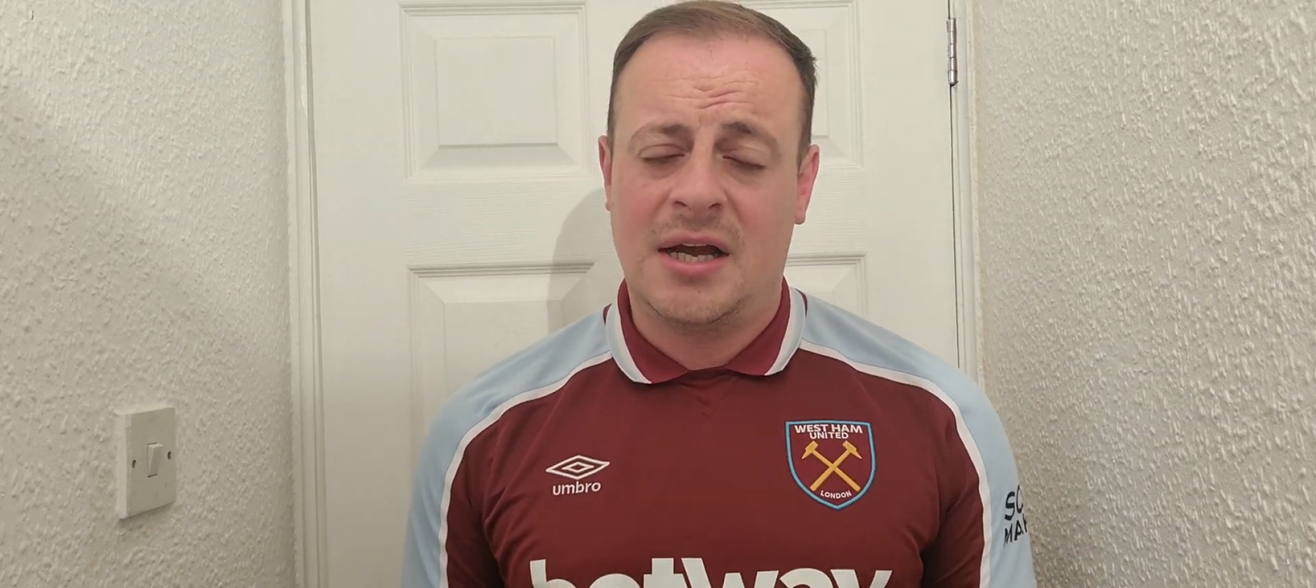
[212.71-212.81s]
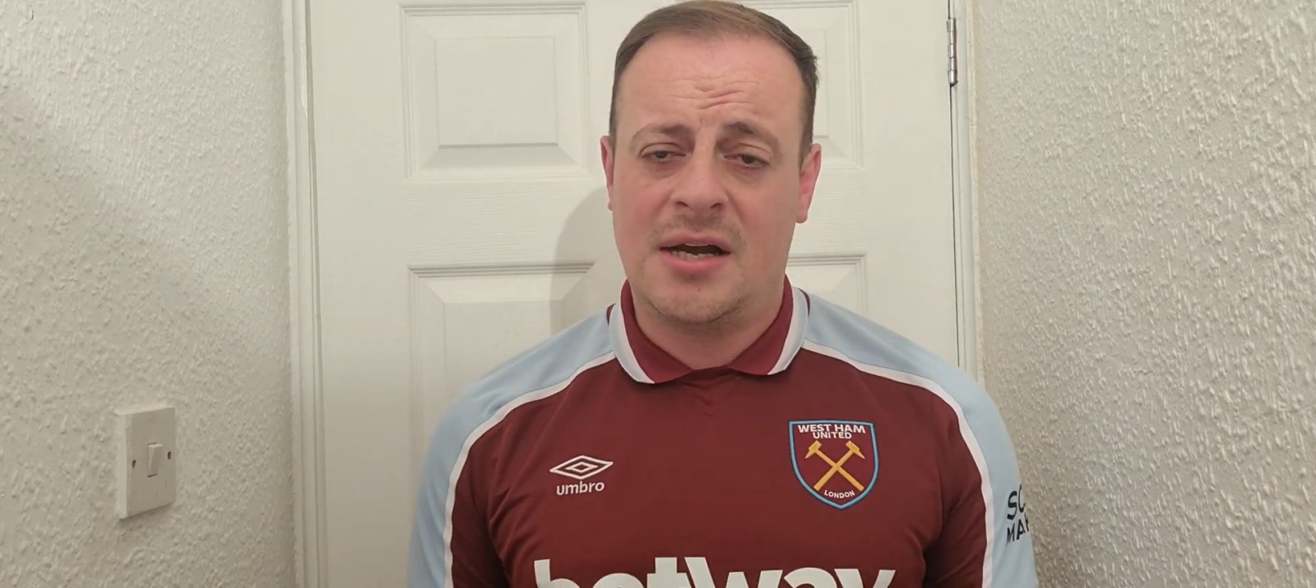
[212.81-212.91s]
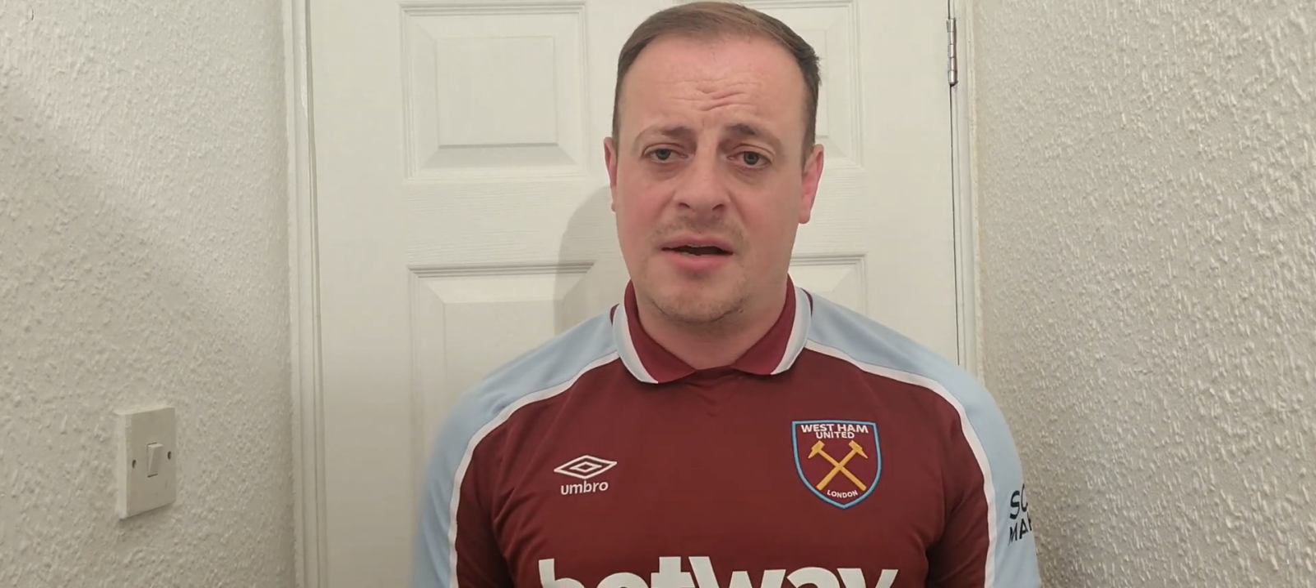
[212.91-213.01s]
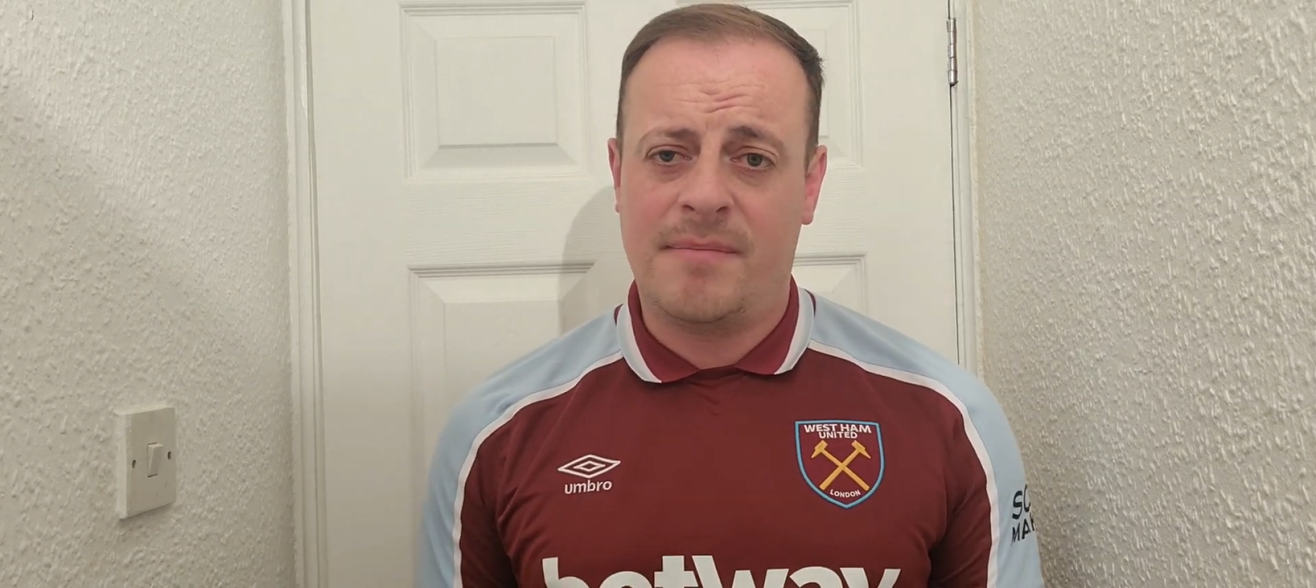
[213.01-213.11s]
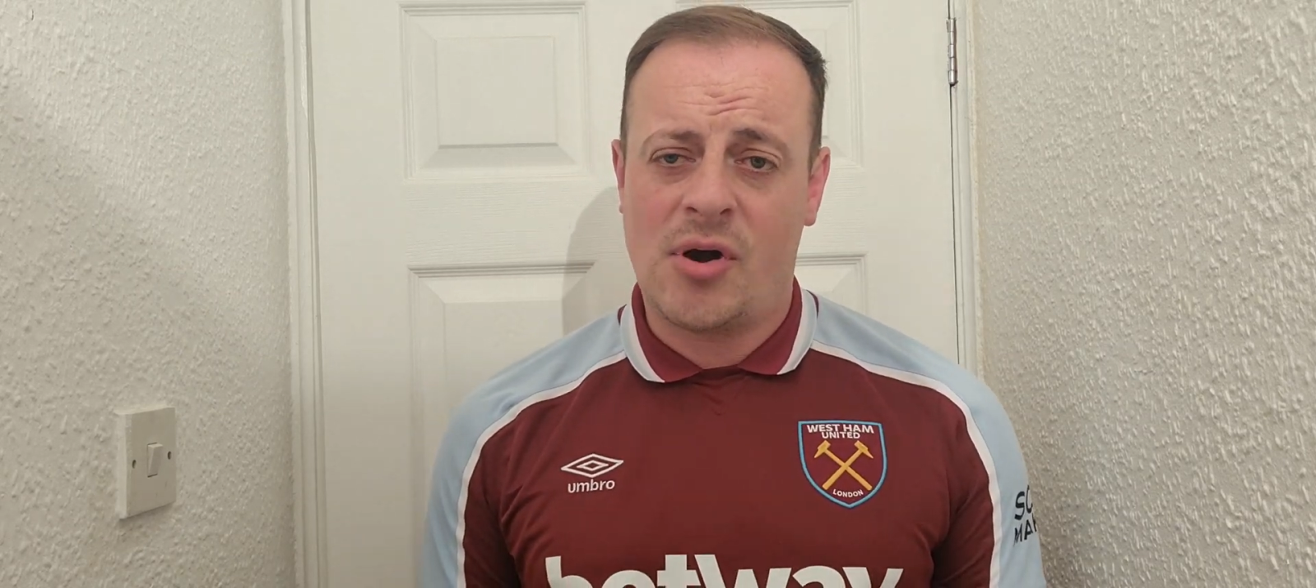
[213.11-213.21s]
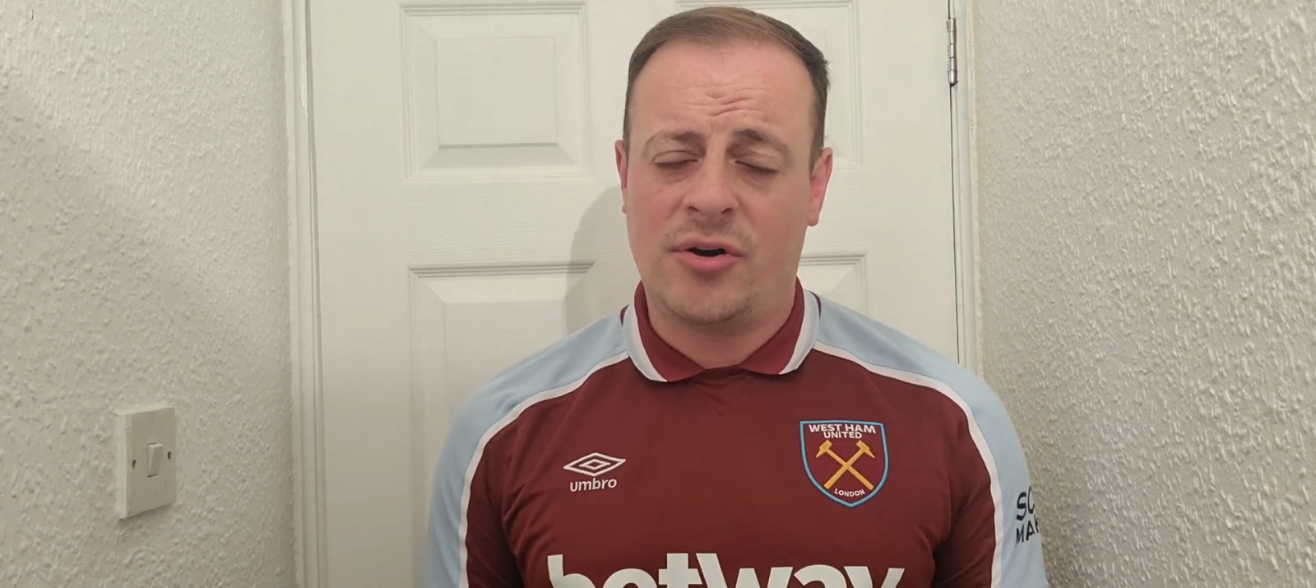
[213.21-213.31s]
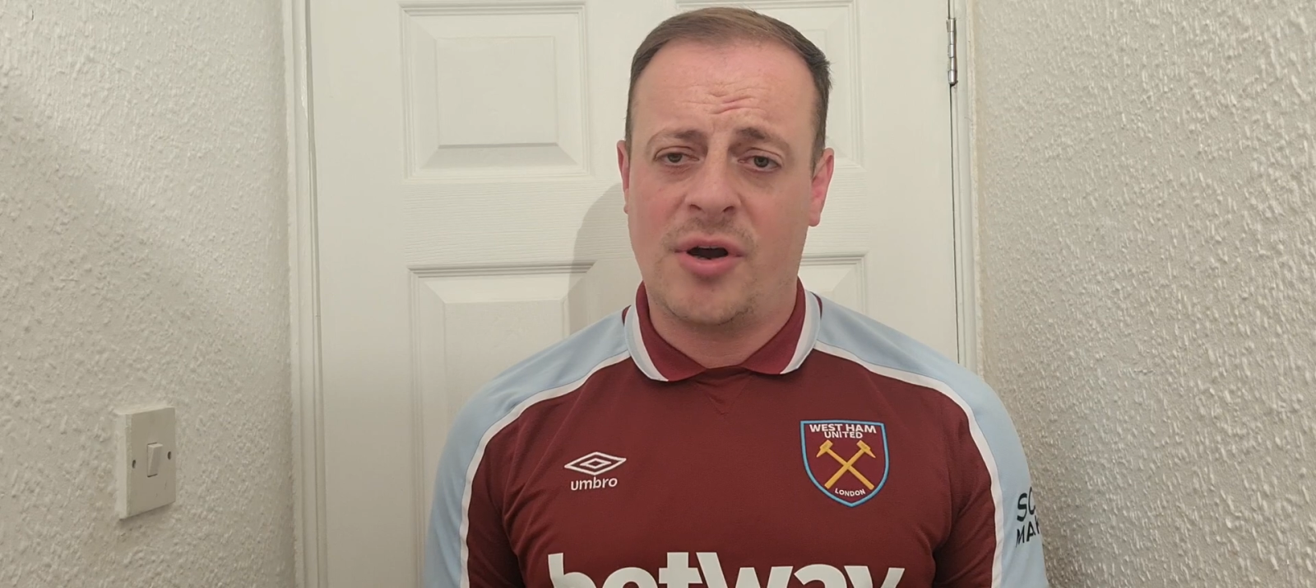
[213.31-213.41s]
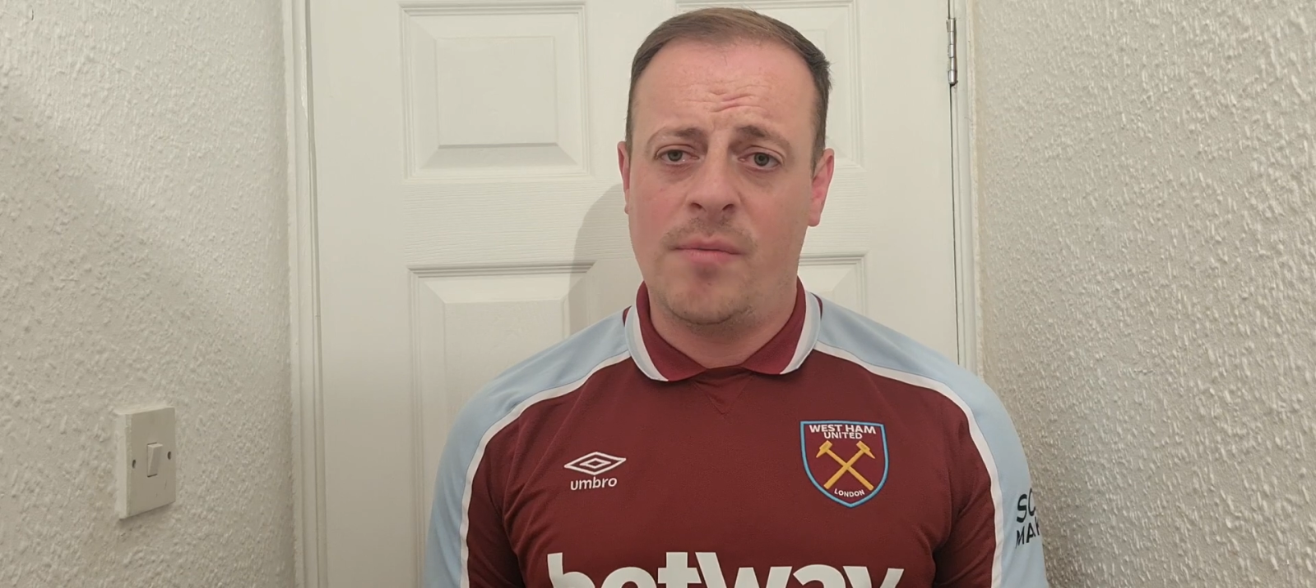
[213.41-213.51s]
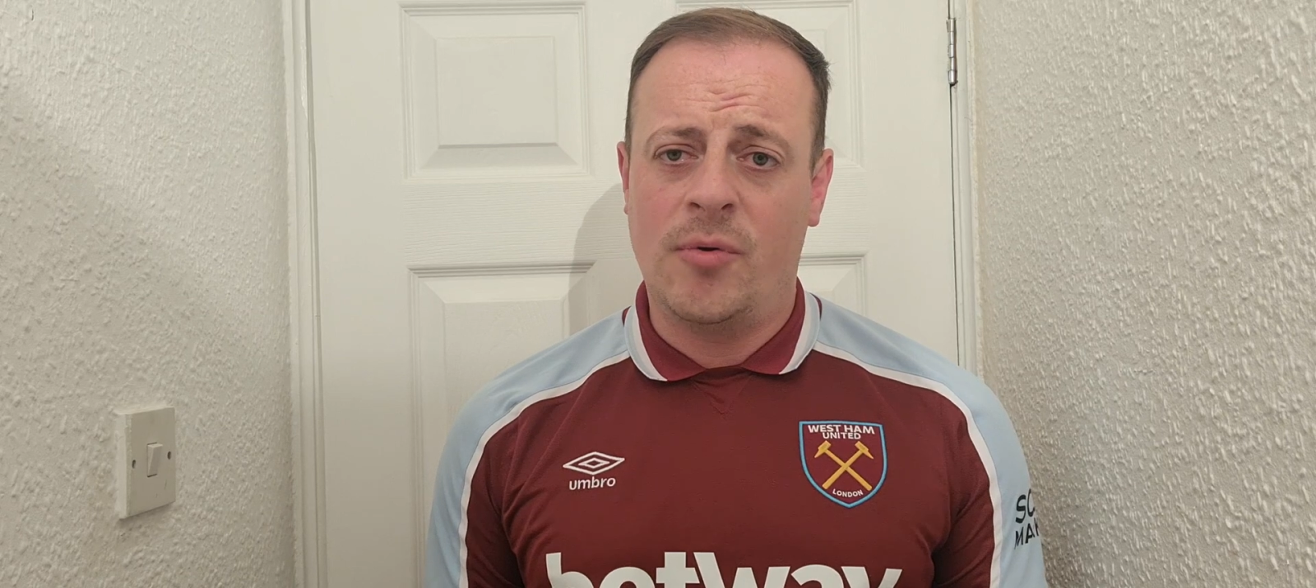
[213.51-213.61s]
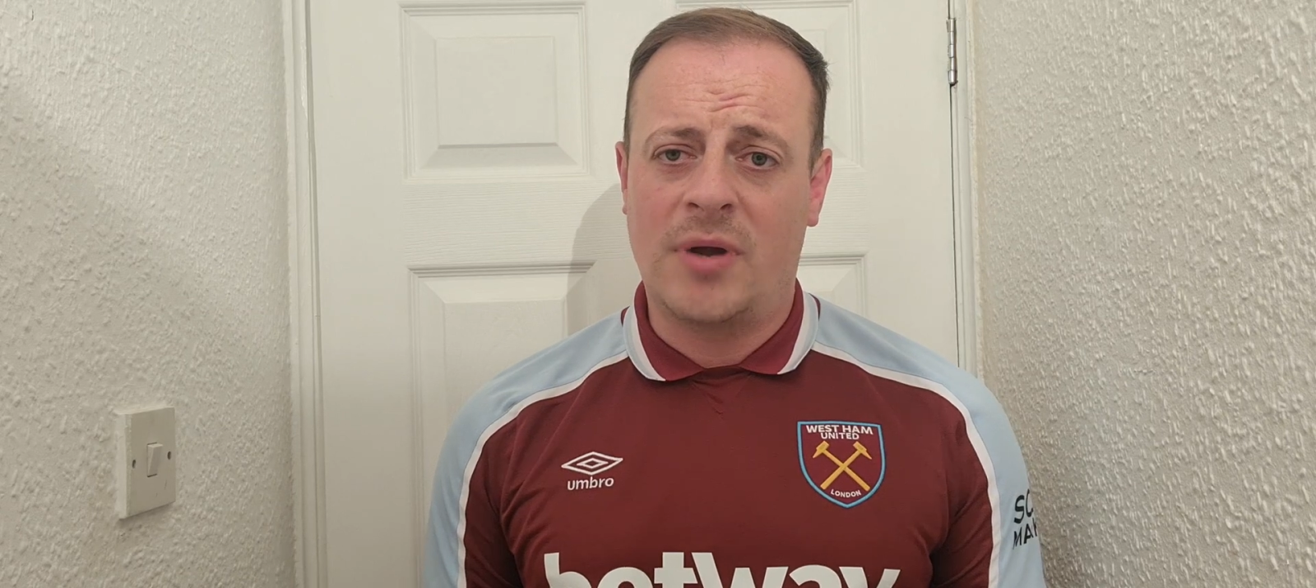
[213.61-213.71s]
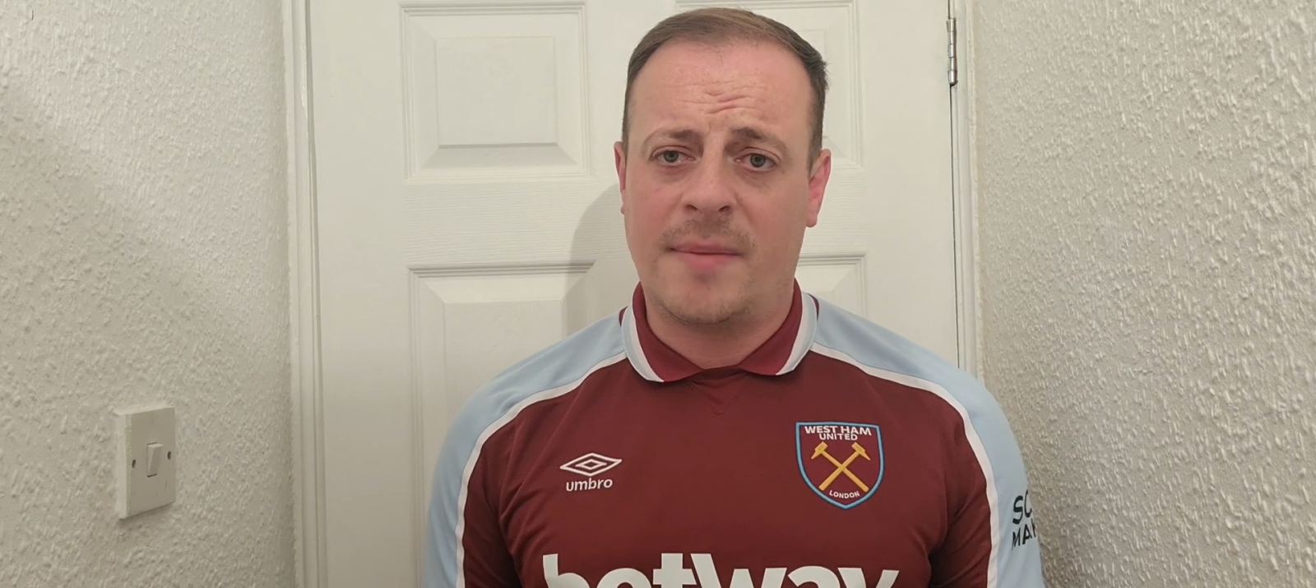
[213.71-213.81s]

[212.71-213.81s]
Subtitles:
Mark Noble